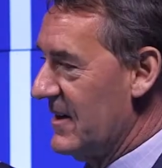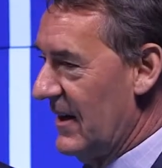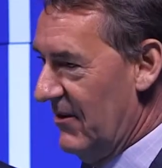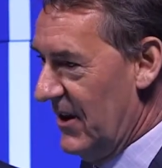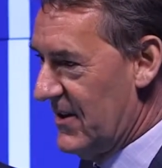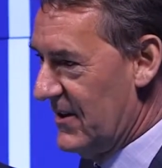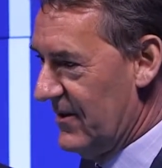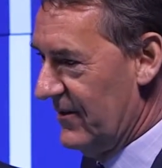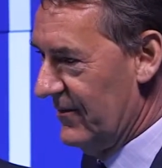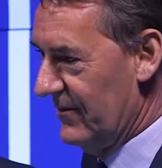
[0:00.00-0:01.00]
accelerated.
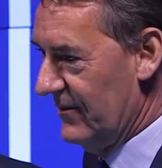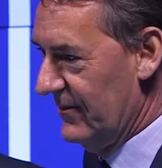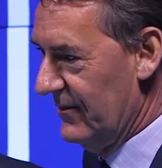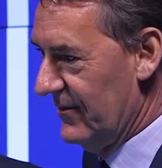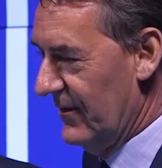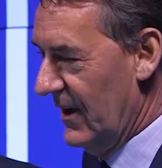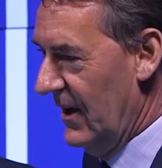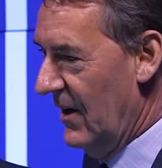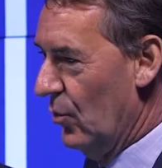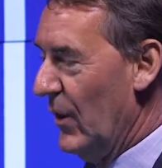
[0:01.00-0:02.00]

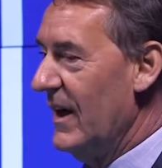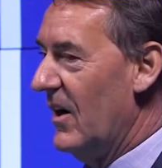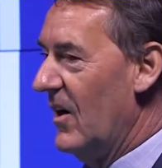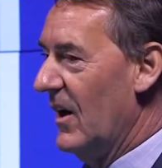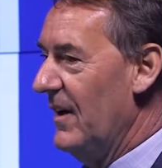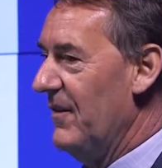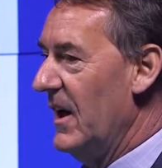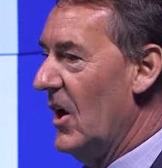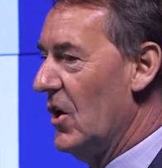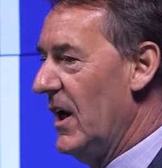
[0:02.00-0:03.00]
We are
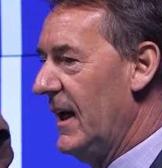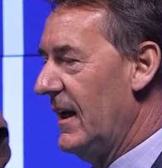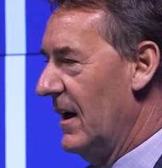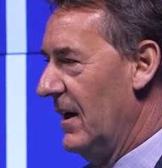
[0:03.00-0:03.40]
living on a